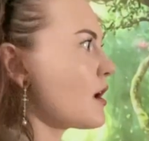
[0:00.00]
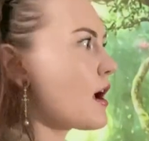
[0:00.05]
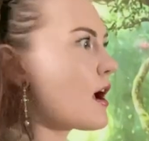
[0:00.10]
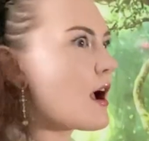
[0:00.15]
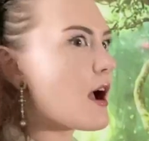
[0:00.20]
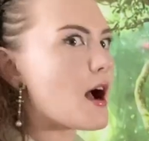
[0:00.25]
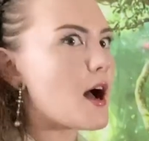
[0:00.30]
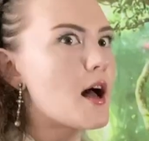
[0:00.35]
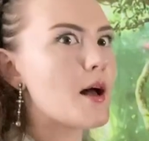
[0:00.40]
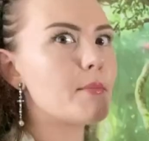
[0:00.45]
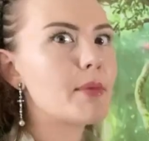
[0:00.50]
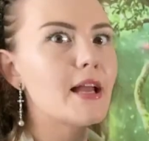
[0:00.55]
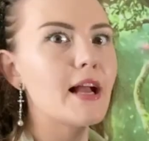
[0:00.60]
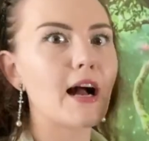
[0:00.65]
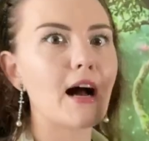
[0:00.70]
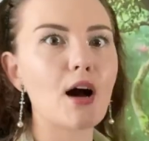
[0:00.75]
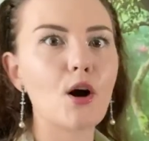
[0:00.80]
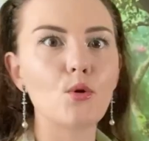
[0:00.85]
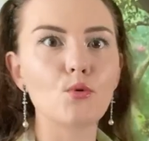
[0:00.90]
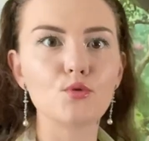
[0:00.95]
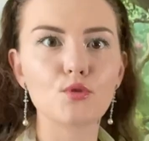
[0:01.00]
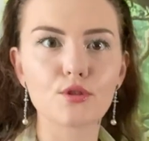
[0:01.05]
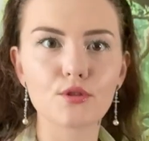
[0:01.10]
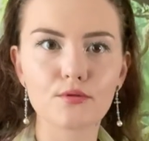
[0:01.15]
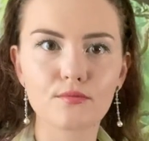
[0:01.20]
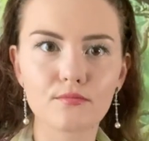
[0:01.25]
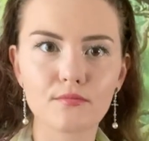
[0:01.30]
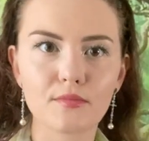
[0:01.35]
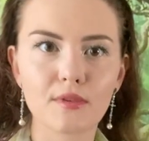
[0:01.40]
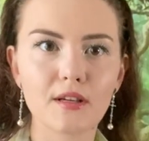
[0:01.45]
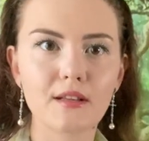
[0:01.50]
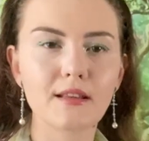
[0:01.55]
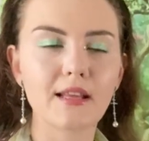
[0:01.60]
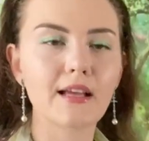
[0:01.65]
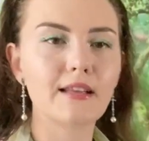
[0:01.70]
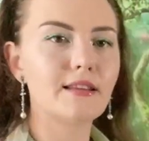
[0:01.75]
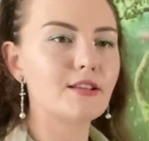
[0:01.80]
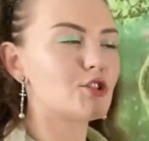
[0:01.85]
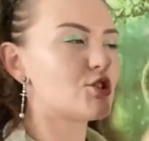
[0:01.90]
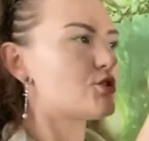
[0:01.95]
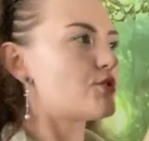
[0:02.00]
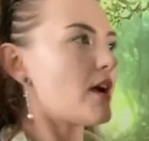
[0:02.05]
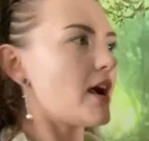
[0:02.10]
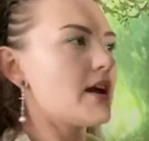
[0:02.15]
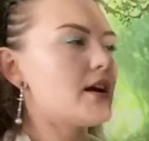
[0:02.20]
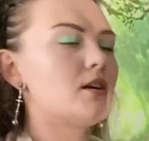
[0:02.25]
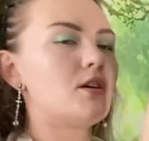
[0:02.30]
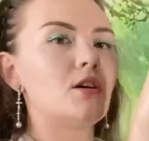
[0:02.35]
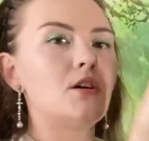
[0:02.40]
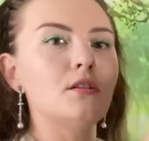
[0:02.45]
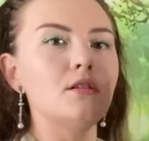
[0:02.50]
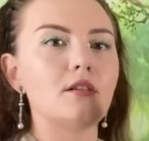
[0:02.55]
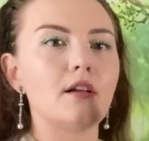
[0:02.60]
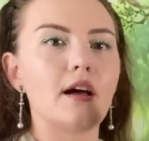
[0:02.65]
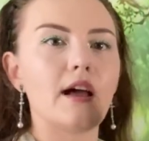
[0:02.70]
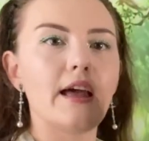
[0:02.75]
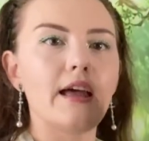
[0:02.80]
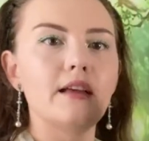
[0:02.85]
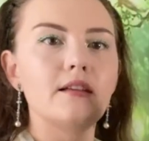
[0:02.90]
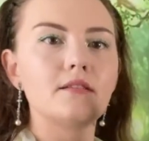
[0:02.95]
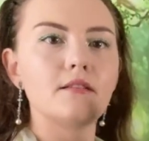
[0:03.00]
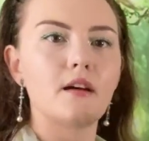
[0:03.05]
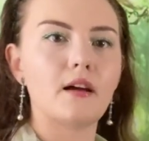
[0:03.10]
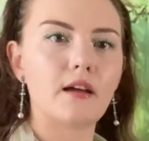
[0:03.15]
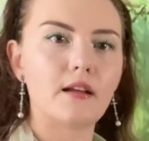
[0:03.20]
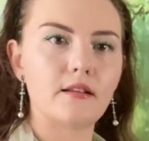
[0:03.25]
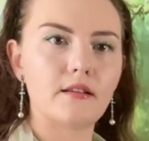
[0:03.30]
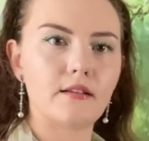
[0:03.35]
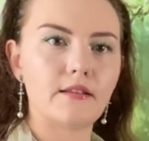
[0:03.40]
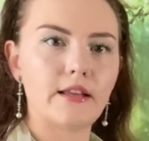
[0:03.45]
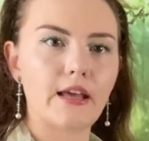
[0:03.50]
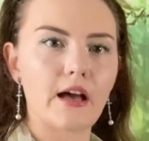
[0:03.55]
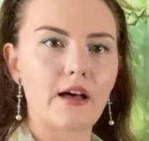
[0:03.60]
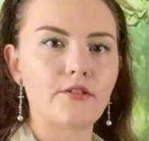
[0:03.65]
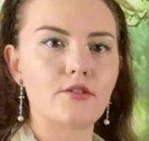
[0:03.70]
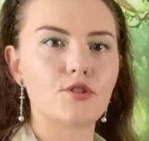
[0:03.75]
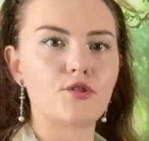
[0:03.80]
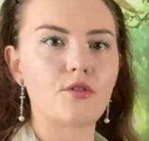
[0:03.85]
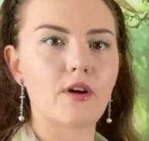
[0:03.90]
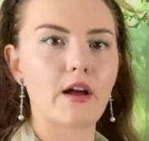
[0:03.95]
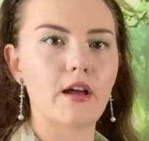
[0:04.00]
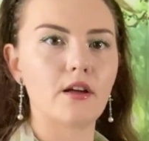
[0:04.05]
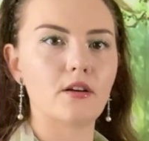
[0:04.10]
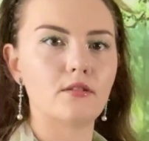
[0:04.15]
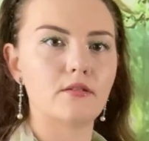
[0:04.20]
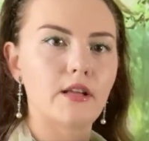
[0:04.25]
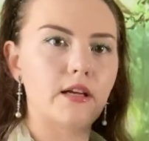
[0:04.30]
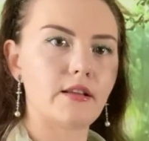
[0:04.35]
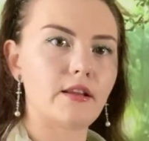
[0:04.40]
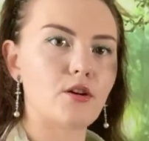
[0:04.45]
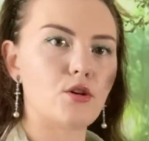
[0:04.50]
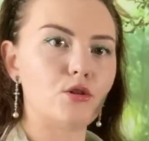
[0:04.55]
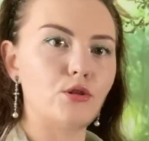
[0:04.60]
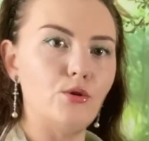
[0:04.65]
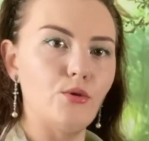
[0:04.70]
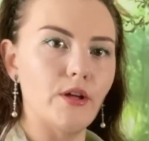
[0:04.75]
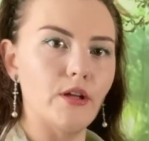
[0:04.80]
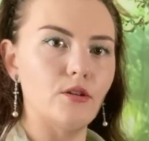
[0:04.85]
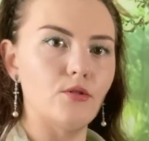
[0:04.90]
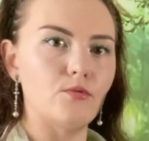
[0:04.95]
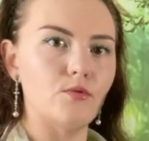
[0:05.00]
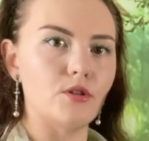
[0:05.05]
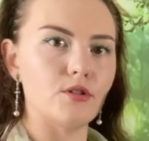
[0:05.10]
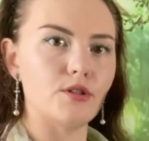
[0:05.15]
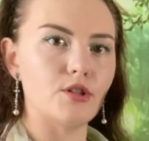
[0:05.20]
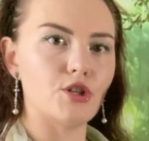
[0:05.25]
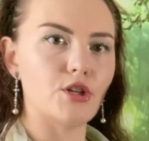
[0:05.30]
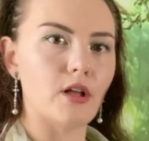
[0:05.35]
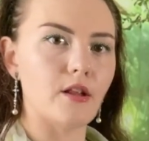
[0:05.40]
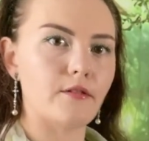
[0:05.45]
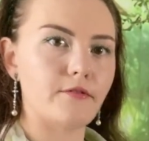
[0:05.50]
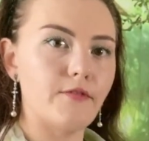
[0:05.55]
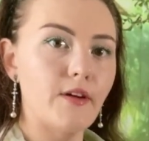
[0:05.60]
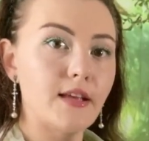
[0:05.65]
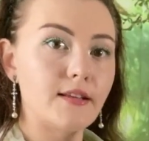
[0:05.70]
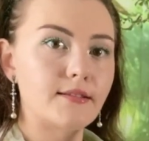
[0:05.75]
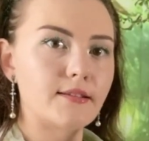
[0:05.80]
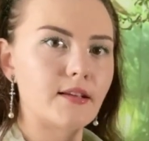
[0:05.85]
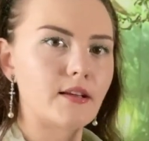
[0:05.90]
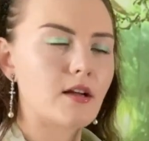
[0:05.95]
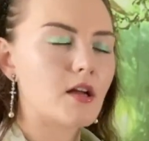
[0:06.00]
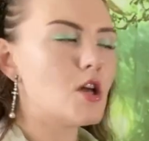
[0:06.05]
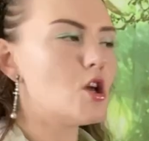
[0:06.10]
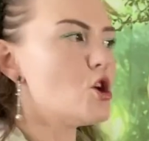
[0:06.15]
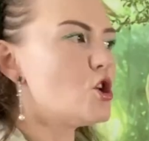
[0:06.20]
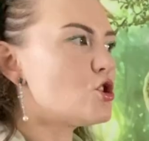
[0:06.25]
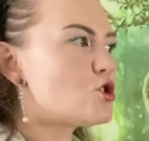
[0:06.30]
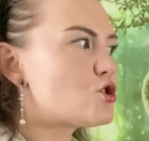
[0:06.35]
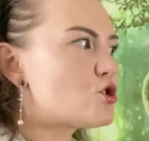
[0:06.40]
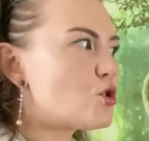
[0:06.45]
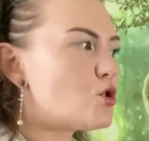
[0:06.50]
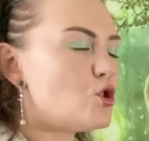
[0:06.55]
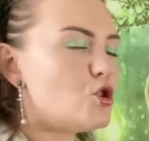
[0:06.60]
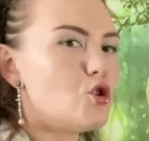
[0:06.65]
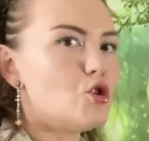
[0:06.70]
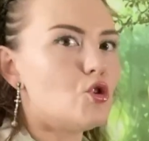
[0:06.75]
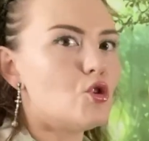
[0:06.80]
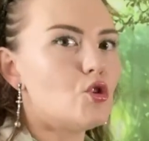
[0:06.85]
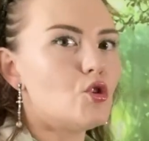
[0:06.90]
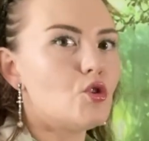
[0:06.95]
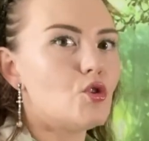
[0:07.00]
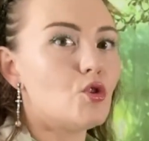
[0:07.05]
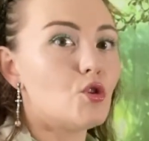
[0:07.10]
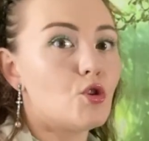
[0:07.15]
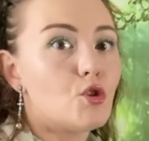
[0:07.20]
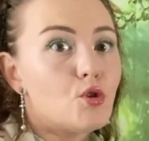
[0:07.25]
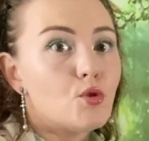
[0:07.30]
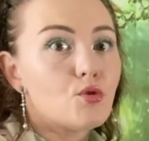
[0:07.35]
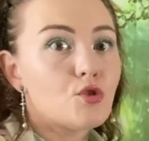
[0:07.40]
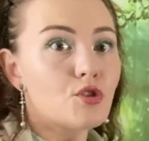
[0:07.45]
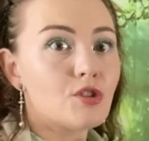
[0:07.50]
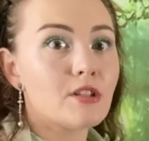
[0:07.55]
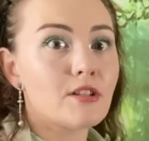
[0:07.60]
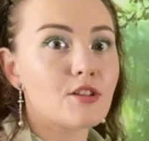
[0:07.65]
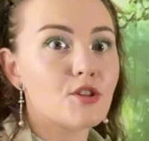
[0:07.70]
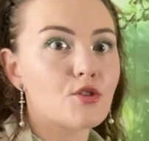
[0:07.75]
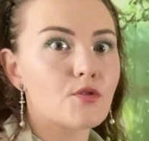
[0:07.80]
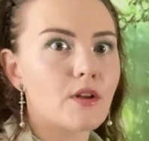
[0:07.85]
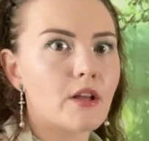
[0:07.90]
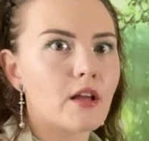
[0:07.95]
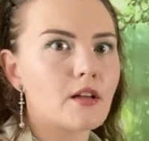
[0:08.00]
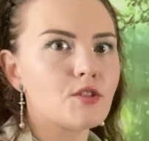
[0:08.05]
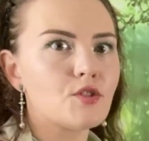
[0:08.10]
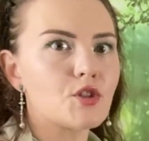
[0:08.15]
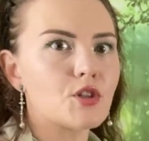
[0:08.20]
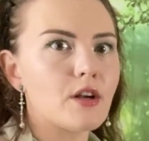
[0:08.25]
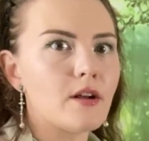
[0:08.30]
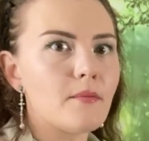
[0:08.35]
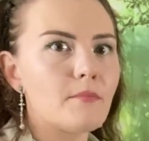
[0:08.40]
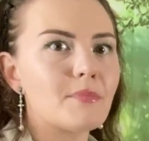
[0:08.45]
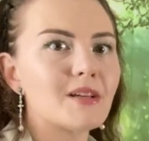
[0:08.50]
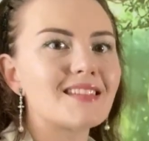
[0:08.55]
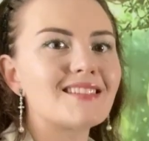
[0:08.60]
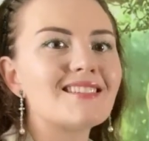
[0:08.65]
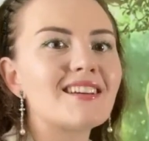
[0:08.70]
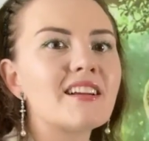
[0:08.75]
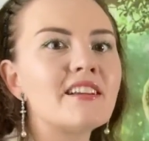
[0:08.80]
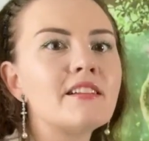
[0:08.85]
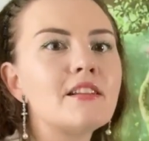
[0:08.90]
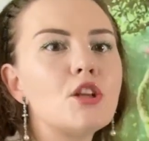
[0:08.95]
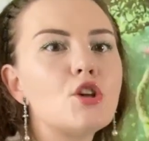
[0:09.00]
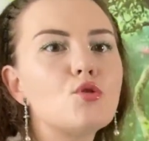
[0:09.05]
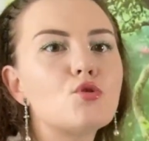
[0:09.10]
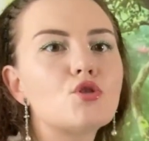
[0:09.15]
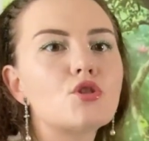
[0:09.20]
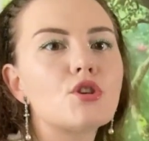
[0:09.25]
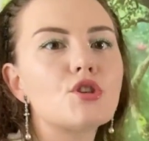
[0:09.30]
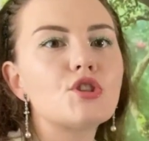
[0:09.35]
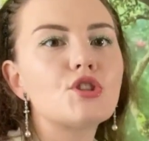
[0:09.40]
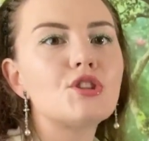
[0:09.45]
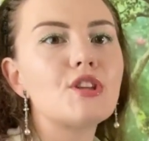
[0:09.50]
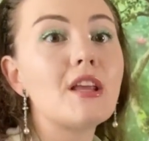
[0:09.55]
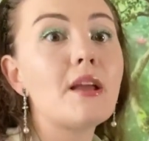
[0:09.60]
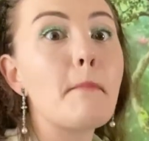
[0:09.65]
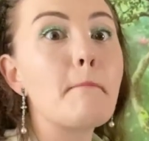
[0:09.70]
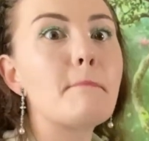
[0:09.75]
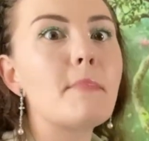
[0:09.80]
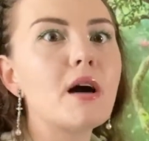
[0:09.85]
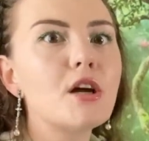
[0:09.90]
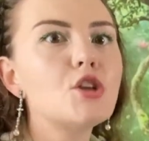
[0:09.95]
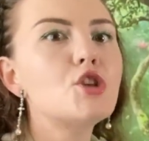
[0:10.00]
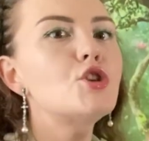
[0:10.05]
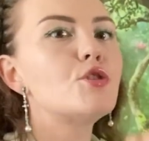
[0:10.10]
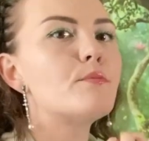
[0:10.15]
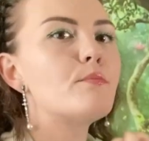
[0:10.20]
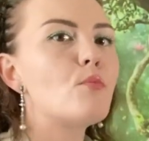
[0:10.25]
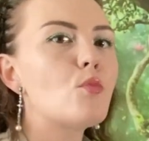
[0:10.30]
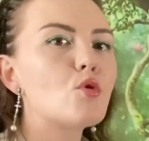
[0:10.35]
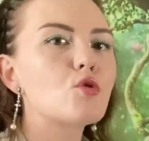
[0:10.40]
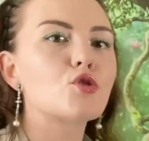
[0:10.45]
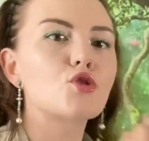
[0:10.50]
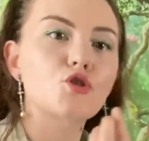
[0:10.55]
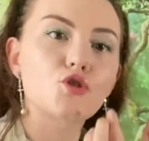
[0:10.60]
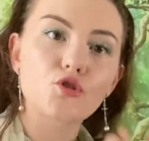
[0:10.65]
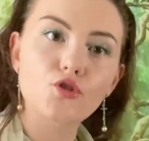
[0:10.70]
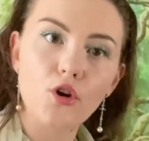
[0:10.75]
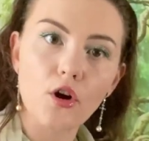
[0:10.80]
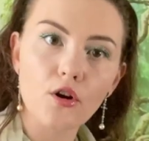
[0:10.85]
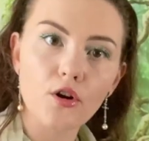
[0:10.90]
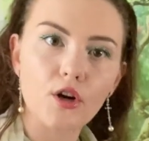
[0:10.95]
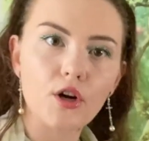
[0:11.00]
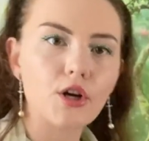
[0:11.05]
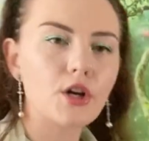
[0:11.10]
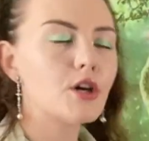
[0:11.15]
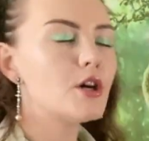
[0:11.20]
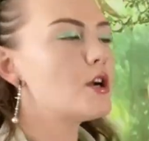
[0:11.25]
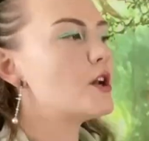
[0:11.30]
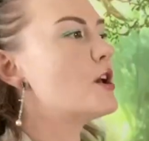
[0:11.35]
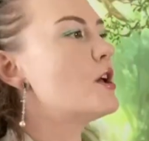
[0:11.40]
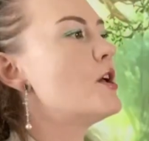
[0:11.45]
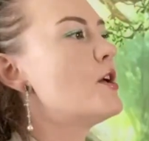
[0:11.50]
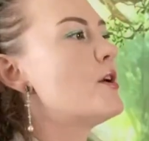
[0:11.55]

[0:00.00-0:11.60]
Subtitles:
coming out, like this triangle and the other triangle, like they're looking towards each other, facing. So you see the Sri Yantra, but suddenly you start seeing much more stronger